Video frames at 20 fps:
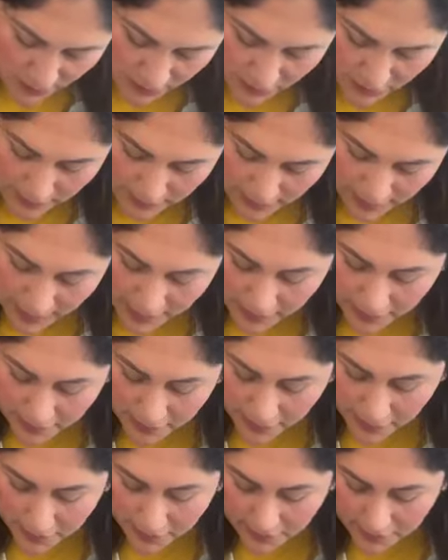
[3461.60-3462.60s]
this video
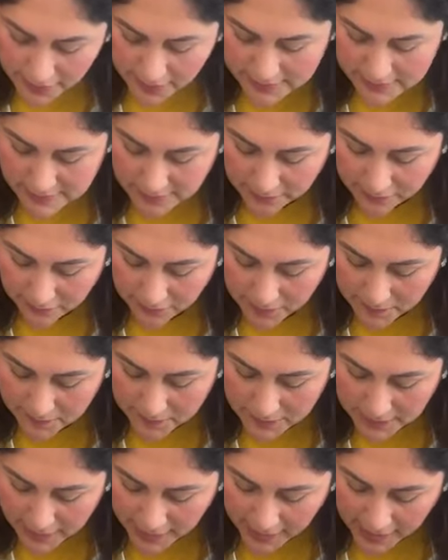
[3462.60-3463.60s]
later as a
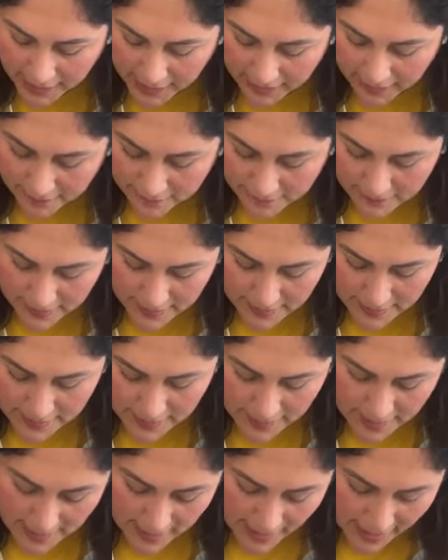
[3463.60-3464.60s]
replay,
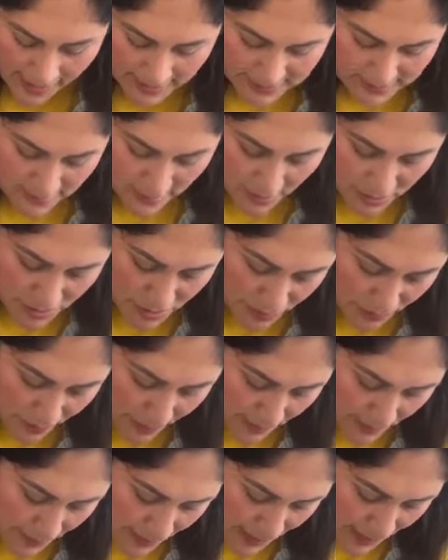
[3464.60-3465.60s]

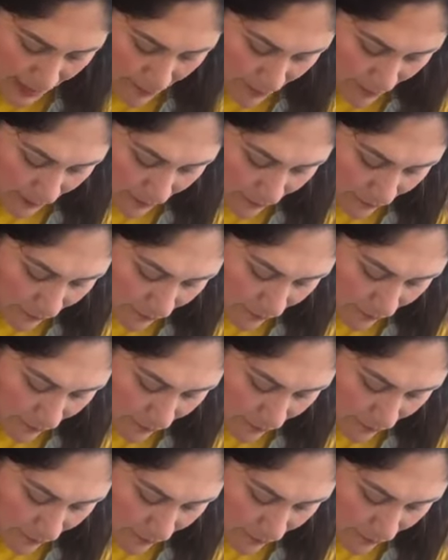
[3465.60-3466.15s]
hashtag replay,